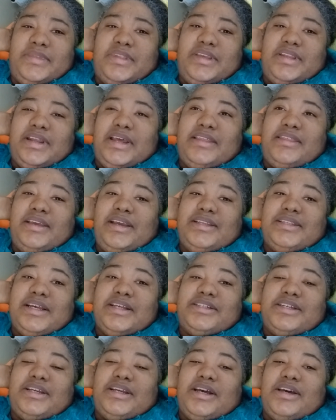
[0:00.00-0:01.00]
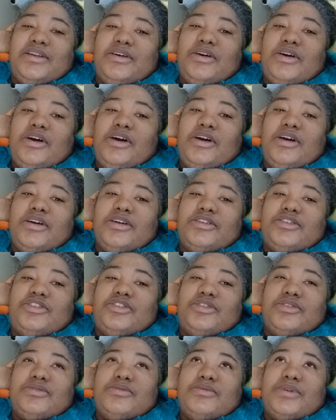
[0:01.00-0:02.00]
And I think it's actually kind of hard
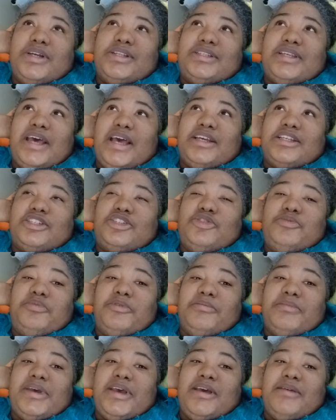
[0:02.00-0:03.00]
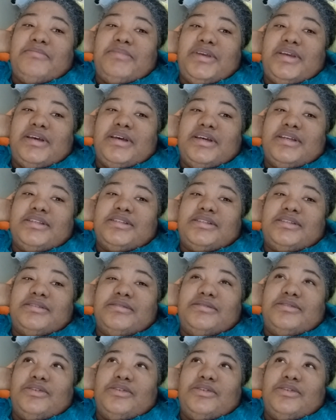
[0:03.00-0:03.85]
to attack Superman because